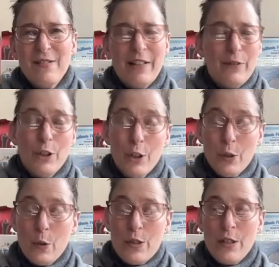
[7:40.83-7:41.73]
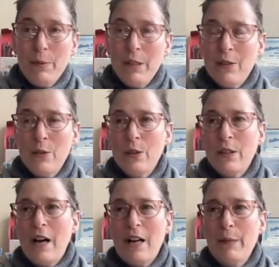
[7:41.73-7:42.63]
I never took a course on political
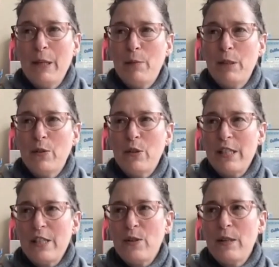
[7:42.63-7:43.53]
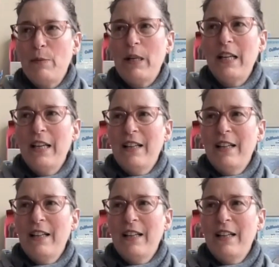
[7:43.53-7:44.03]
economy or political history, but